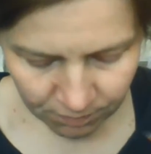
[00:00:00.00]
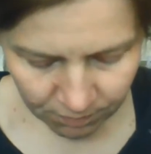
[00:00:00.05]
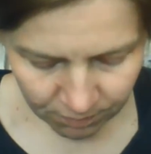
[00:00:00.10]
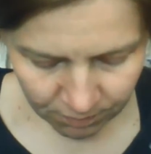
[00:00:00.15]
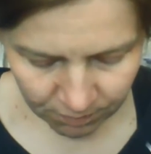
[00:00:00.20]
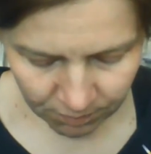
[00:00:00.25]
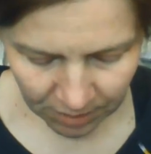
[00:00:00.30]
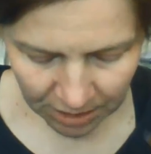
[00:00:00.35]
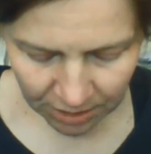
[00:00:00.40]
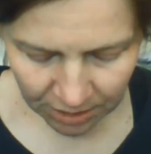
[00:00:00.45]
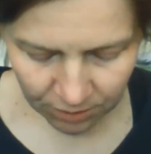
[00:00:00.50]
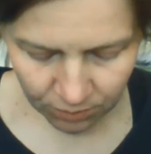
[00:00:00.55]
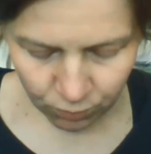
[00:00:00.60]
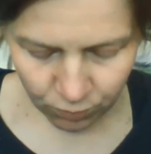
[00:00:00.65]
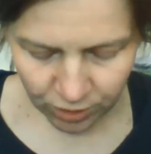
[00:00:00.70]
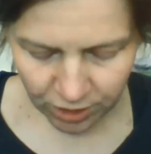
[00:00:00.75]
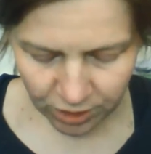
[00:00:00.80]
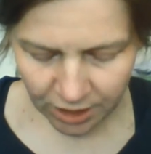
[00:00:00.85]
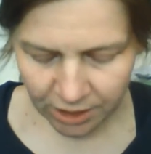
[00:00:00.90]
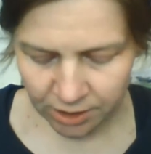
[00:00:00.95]
But what
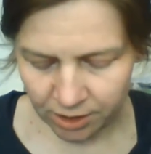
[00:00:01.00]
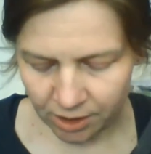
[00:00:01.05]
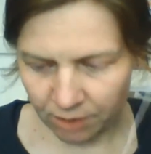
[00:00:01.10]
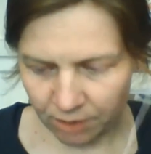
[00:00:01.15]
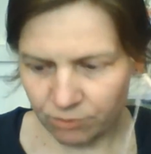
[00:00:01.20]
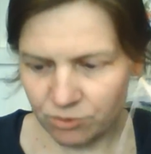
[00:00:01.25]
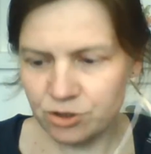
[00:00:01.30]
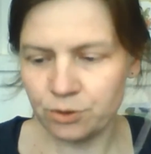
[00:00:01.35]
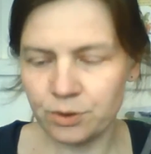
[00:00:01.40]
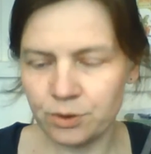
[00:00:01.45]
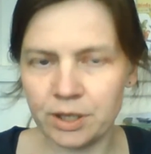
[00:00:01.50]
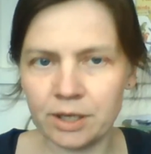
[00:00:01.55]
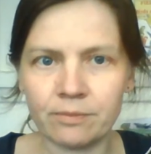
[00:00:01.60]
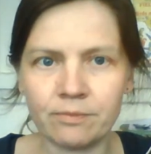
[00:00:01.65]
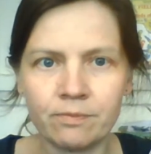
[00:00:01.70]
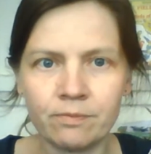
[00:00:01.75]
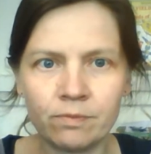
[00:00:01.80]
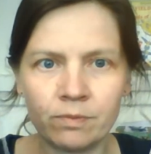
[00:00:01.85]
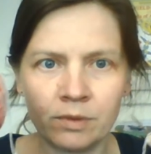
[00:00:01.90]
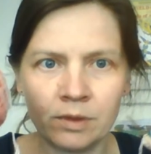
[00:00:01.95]
I ended up doing
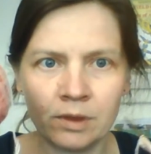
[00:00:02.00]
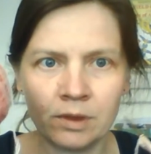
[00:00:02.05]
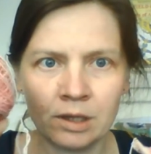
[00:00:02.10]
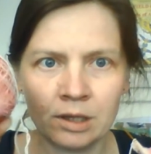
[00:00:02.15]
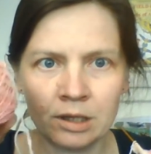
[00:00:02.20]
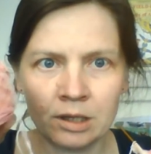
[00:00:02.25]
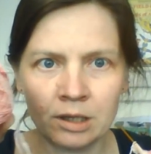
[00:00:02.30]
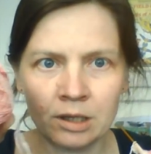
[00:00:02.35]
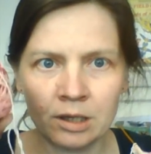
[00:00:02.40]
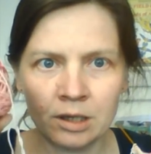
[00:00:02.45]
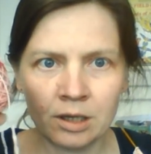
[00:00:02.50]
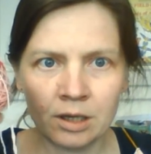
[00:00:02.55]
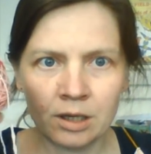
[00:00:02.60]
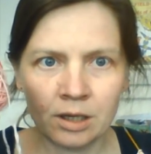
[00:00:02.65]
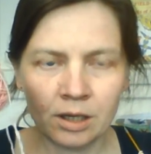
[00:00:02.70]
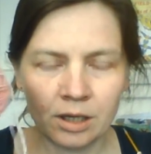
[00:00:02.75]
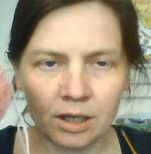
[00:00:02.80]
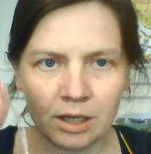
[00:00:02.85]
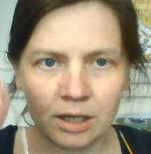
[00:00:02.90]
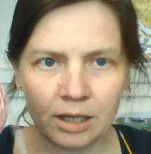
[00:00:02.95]

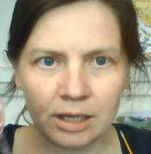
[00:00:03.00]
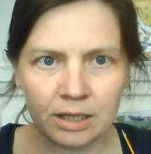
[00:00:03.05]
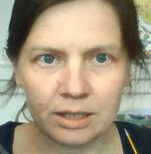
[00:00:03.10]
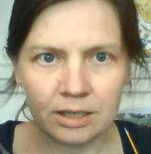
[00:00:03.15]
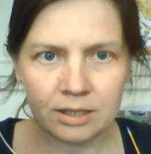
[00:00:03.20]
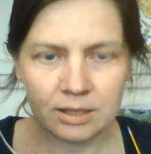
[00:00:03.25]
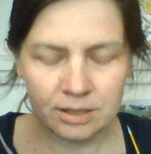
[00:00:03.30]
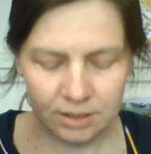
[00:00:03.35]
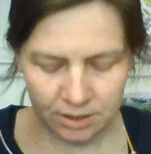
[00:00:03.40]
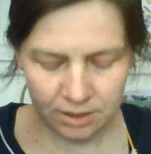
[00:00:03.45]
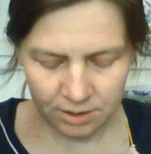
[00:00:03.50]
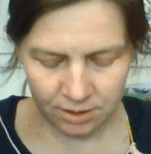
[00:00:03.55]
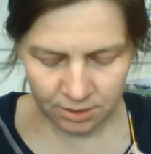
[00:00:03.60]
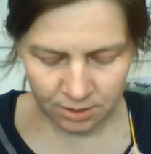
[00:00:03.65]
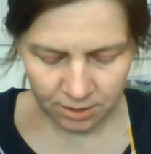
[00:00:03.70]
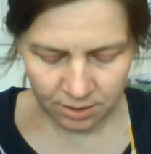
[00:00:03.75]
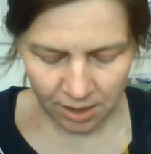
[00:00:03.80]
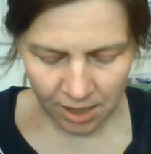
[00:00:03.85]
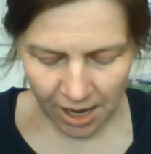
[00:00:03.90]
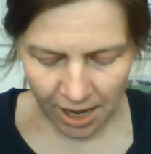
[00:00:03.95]
is
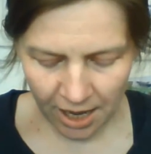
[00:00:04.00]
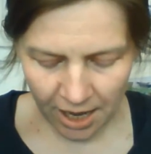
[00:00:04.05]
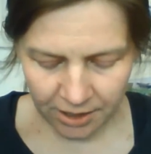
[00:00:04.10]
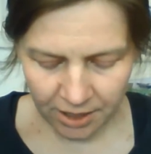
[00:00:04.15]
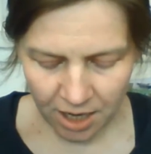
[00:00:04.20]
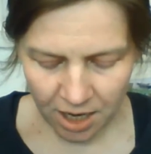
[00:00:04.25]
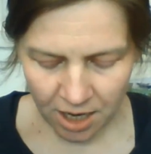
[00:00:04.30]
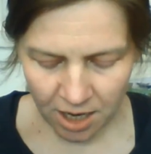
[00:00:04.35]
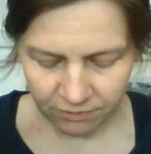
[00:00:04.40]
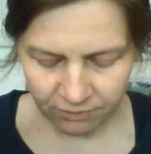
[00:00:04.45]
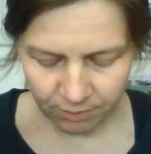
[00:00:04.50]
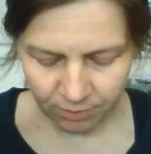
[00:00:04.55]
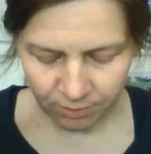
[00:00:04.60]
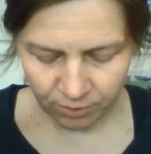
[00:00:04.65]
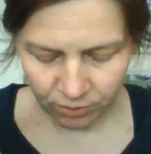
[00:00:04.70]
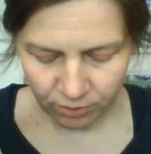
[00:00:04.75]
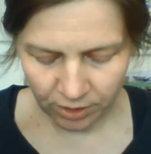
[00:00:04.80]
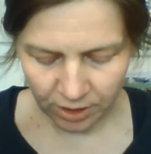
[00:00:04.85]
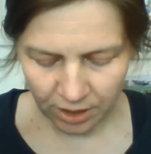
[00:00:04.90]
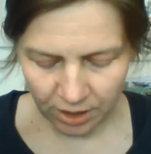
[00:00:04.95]
I had half a
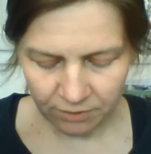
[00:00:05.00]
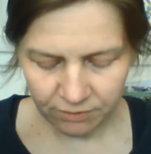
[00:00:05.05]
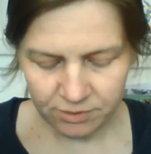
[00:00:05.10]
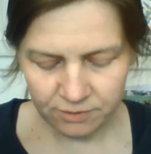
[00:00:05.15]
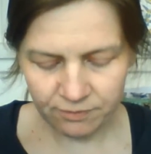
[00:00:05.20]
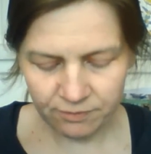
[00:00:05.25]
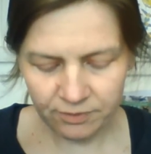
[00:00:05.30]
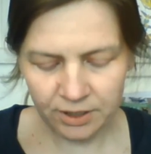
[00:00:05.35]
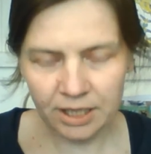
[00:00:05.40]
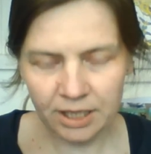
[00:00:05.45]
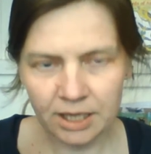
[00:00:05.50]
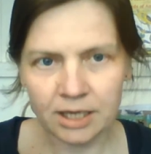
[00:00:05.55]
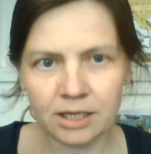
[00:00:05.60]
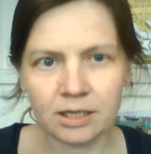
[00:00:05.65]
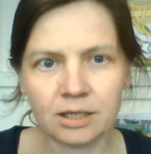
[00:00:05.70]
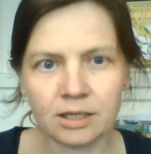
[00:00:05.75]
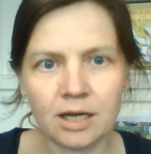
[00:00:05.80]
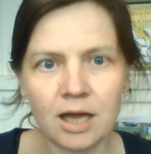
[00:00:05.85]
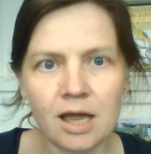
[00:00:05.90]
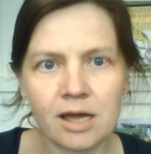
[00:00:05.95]
ball left of the yarn,
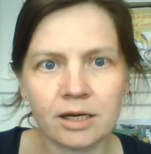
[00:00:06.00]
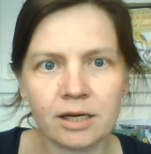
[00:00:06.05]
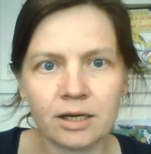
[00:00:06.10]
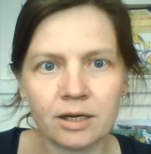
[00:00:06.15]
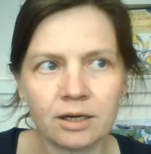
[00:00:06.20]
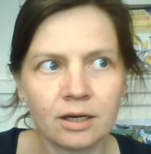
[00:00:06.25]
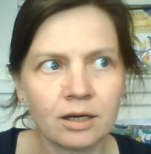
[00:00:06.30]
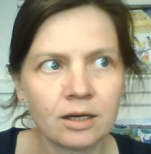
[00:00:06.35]
and